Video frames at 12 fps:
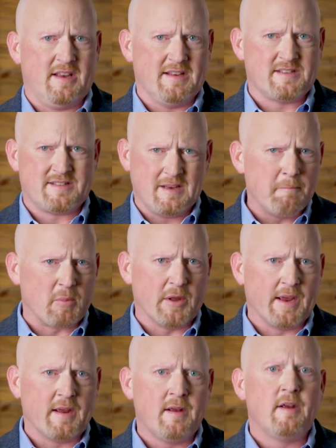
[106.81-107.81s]
is
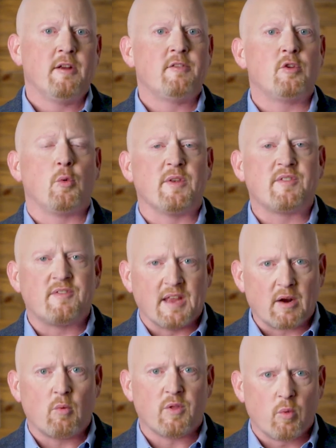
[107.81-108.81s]
simply, do we
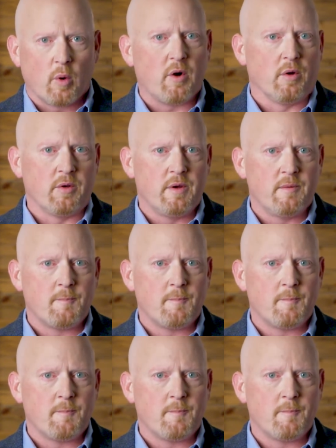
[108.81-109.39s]
stick with World?